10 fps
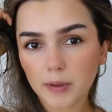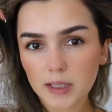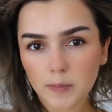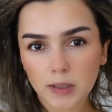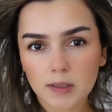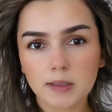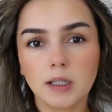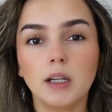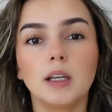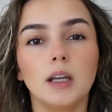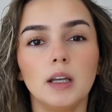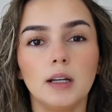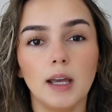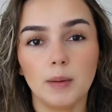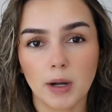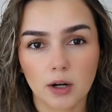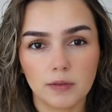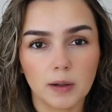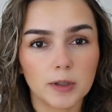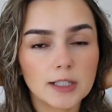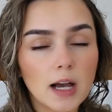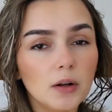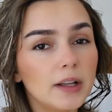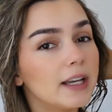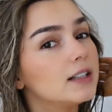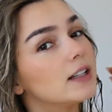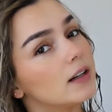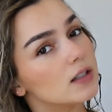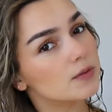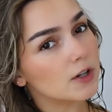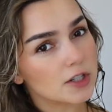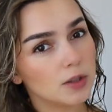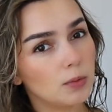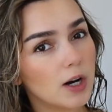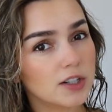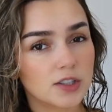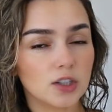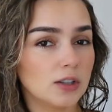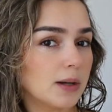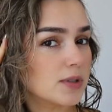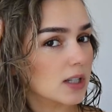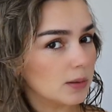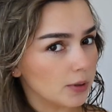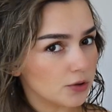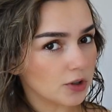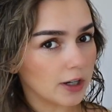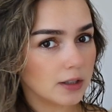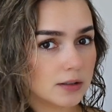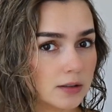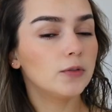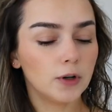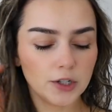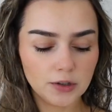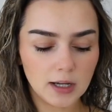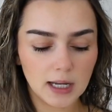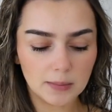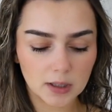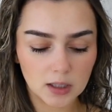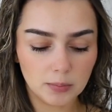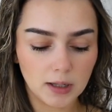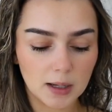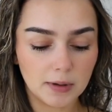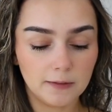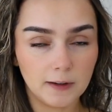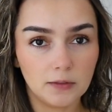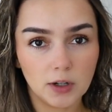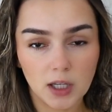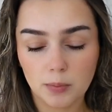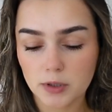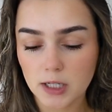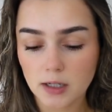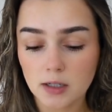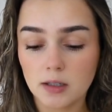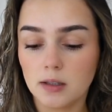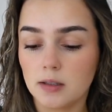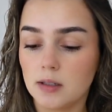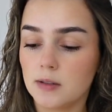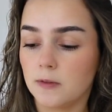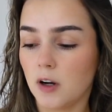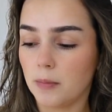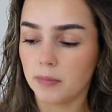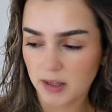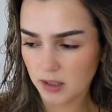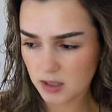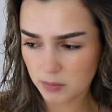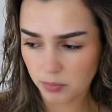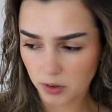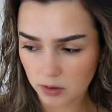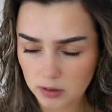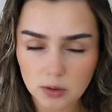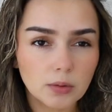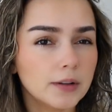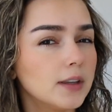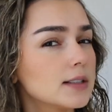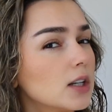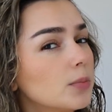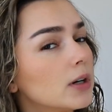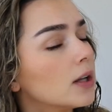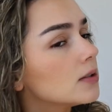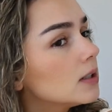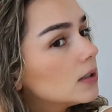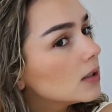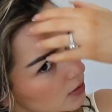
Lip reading: It's been sitting in a microfiber towel and it is freshly washed, so now I'm just going to blow dry it. Before I do that, I am going to apply my favorite heat protectant. This is from, I think it's Purador, I think that's how you pronounce it.